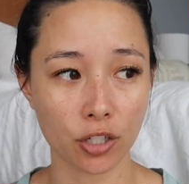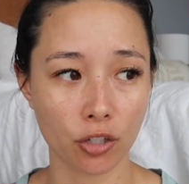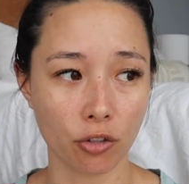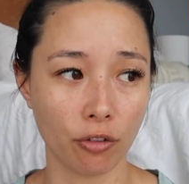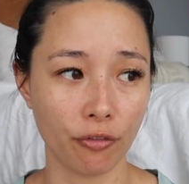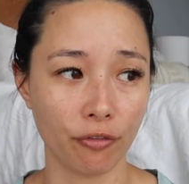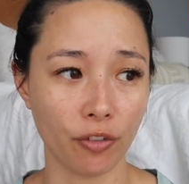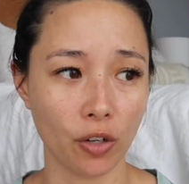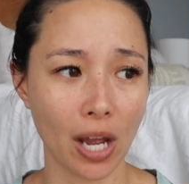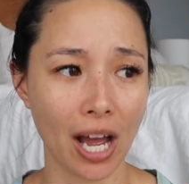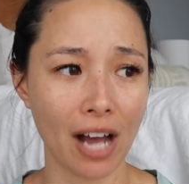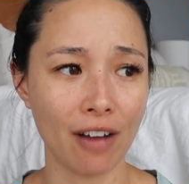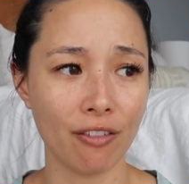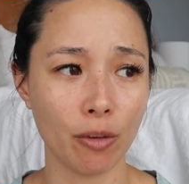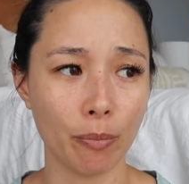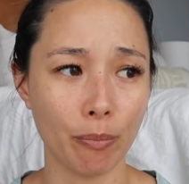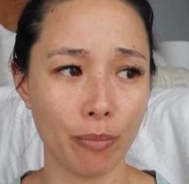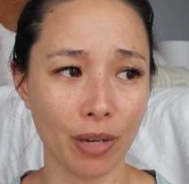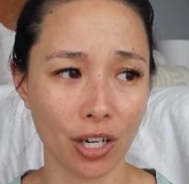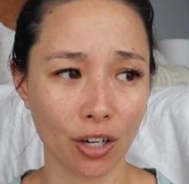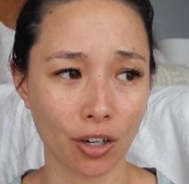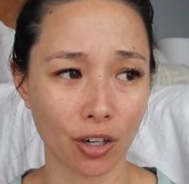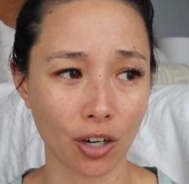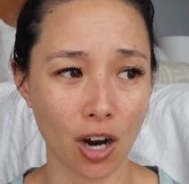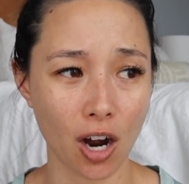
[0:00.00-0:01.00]
So if you have a
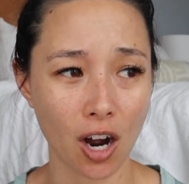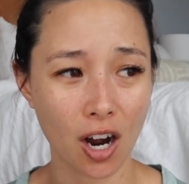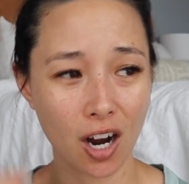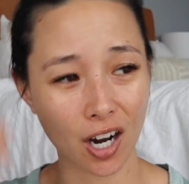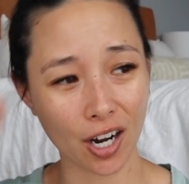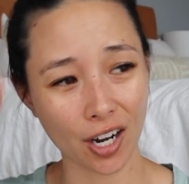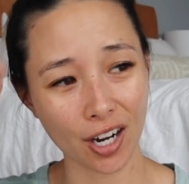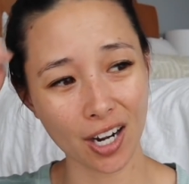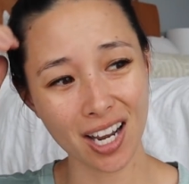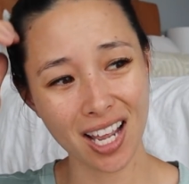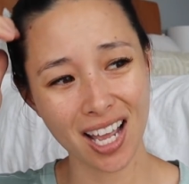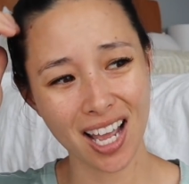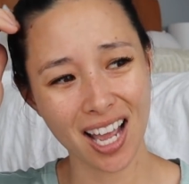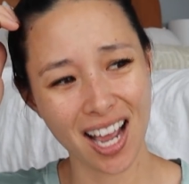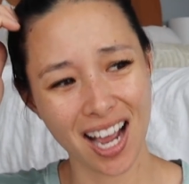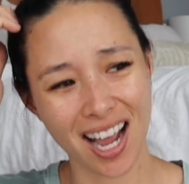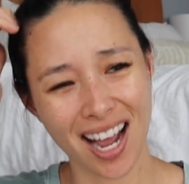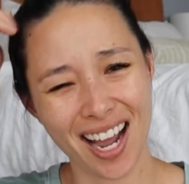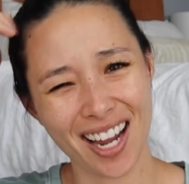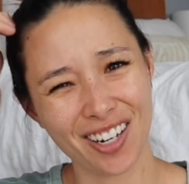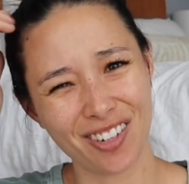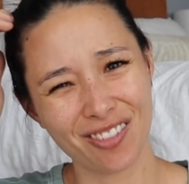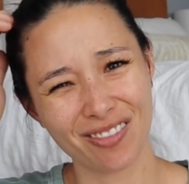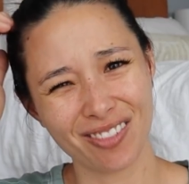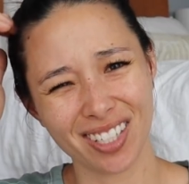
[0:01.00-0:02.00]
bigger car,
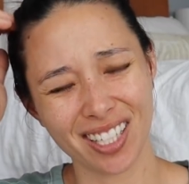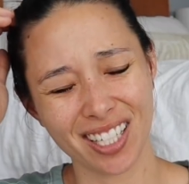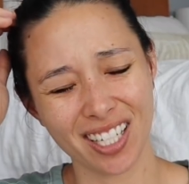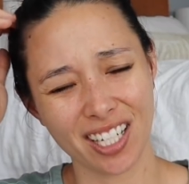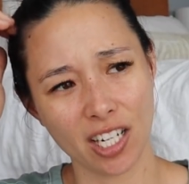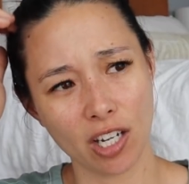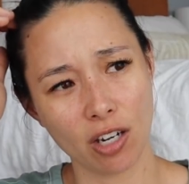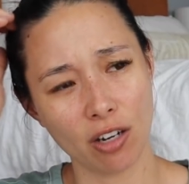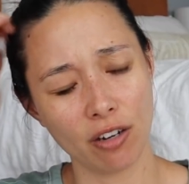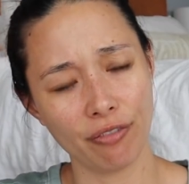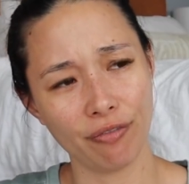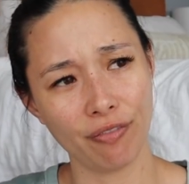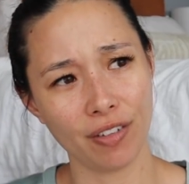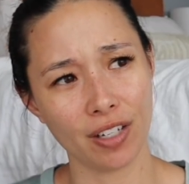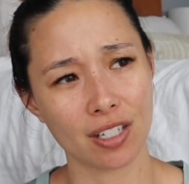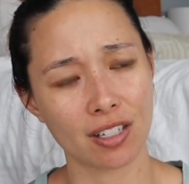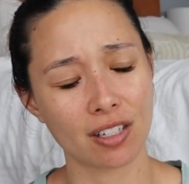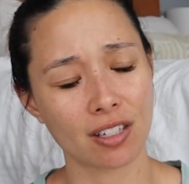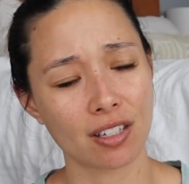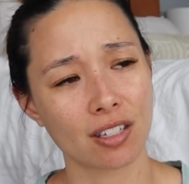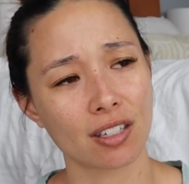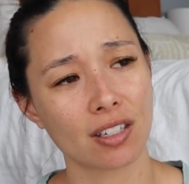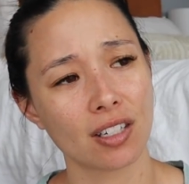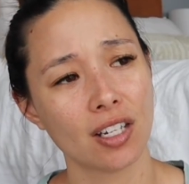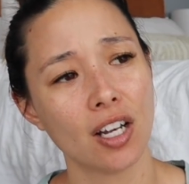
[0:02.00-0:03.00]
I don't really know if
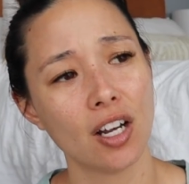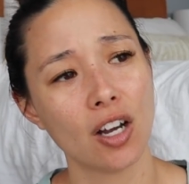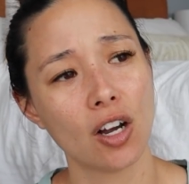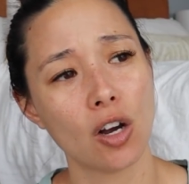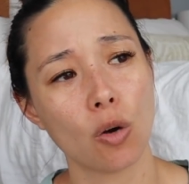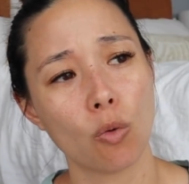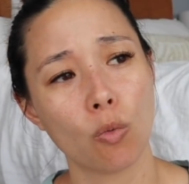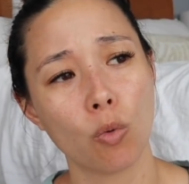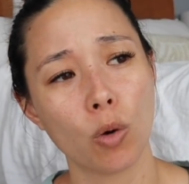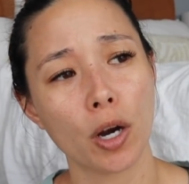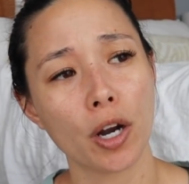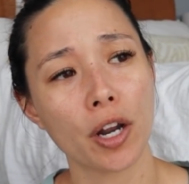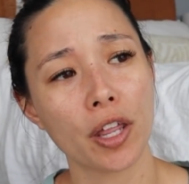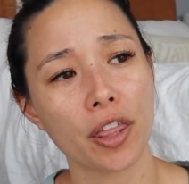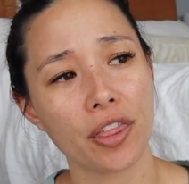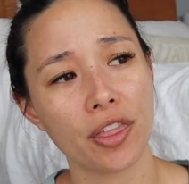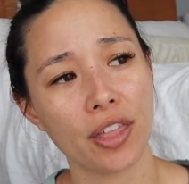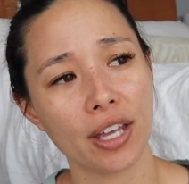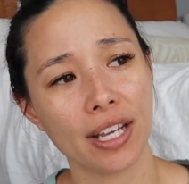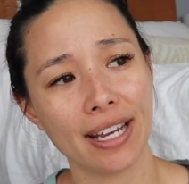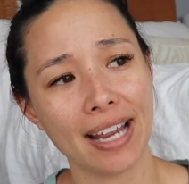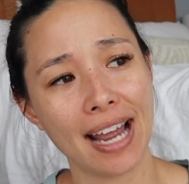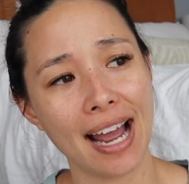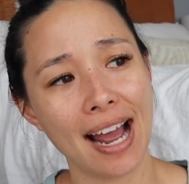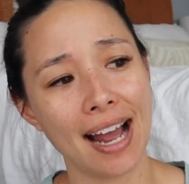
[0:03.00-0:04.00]
it's worth
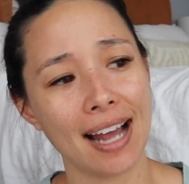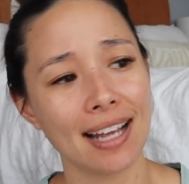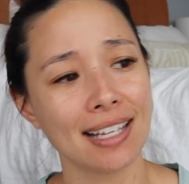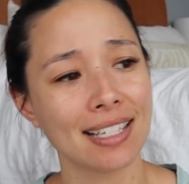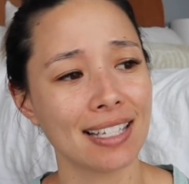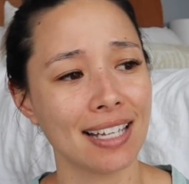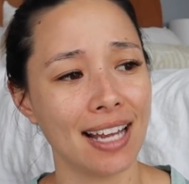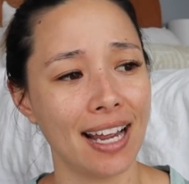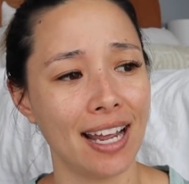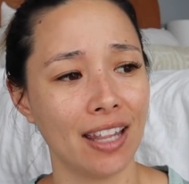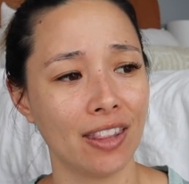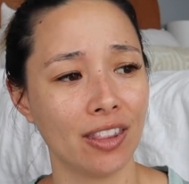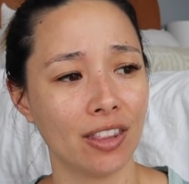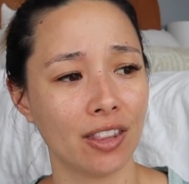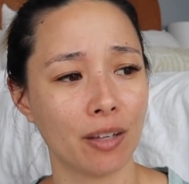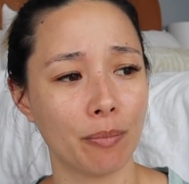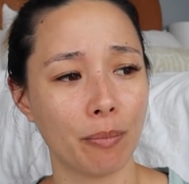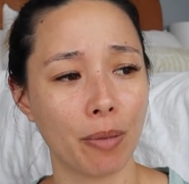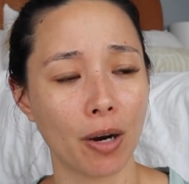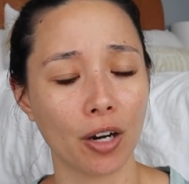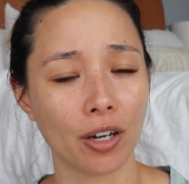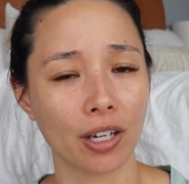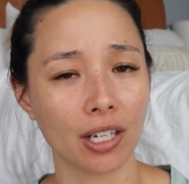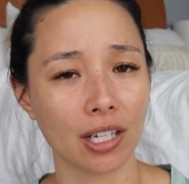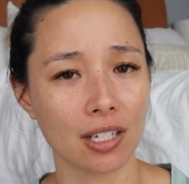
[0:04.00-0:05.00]
the gas and the
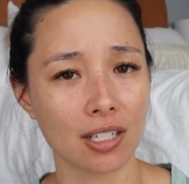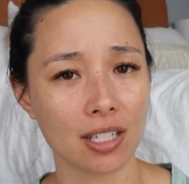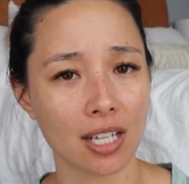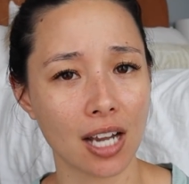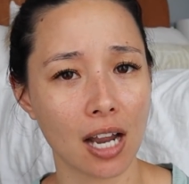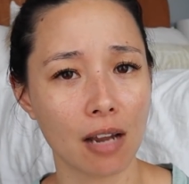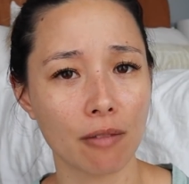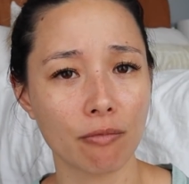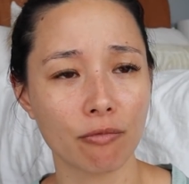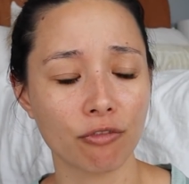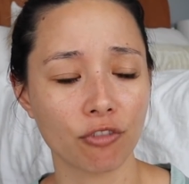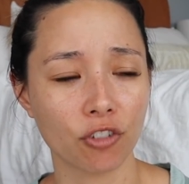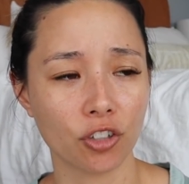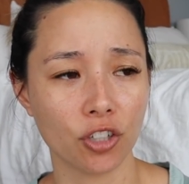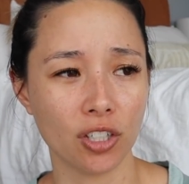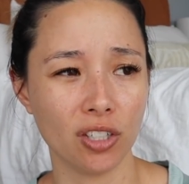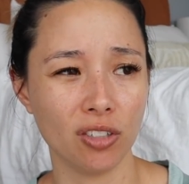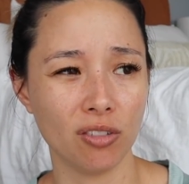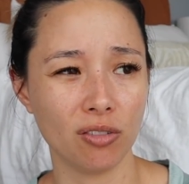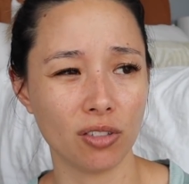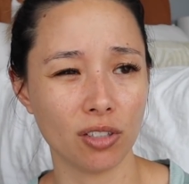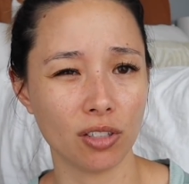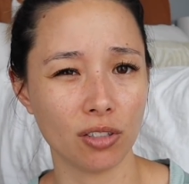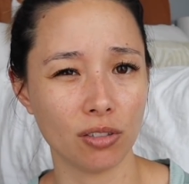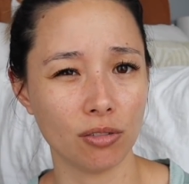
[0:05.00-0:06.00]
parking time for
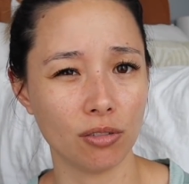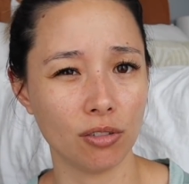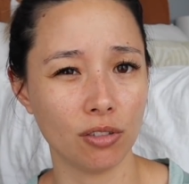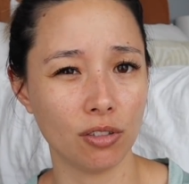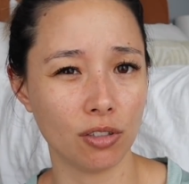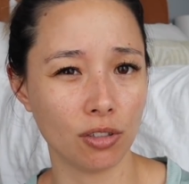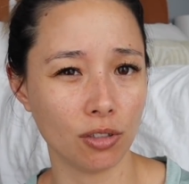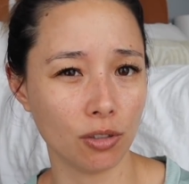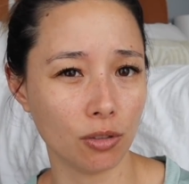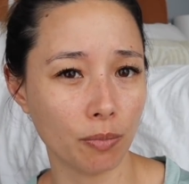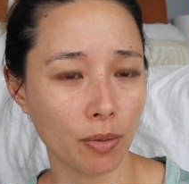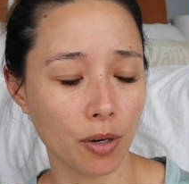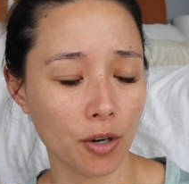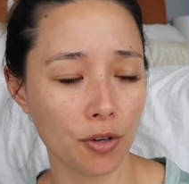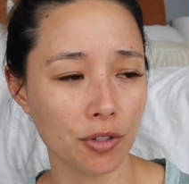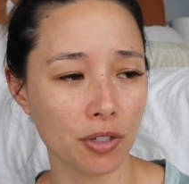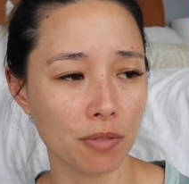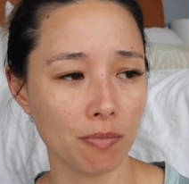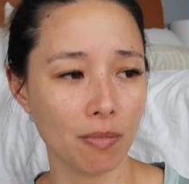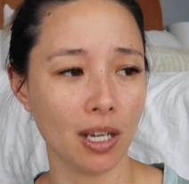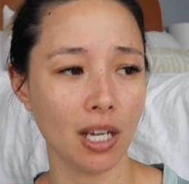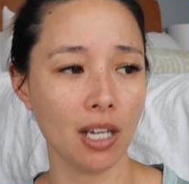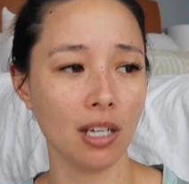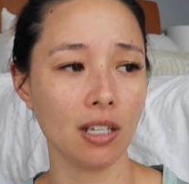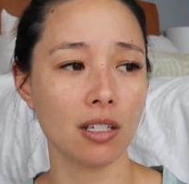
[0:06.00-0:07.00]
you to do
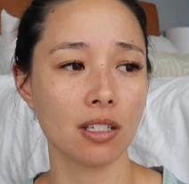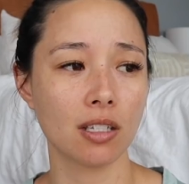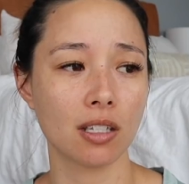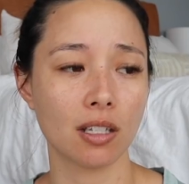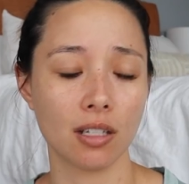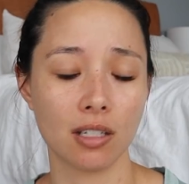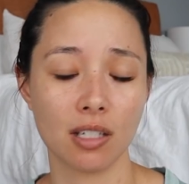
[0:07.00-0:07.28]
Postmates,